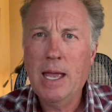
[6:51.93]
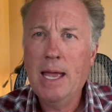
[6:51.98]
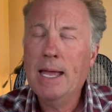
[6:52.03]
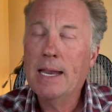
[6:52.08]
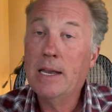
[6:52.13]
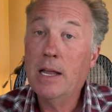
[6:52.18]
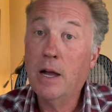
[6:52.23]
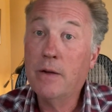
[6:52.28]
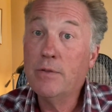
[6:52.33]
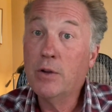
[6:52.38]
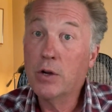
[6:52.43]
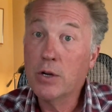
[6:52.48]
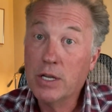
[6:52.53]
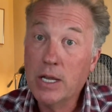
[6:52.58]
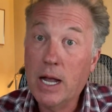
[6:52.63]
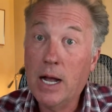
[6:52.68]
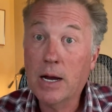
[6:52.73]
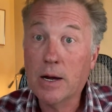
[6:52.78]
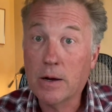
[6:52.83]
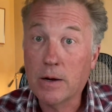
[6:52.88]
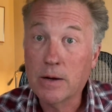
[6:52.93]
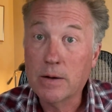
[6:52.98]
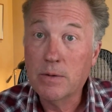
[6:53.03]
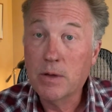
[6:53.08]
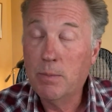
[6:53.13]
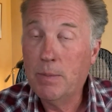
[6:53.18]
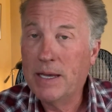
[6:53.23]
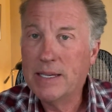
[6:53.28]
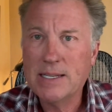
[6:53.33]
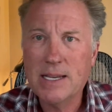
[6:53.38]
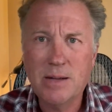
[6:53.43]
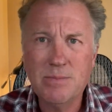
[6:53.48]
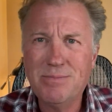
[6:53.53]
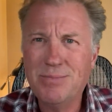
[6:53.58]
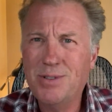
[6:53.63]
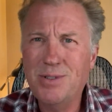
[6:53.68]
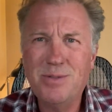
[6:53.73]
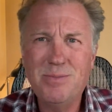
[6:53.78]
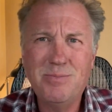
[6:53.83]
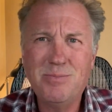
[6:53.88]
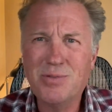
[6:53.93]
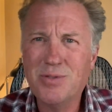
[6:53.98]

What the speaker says: Now, if you're younger, you may say, dude,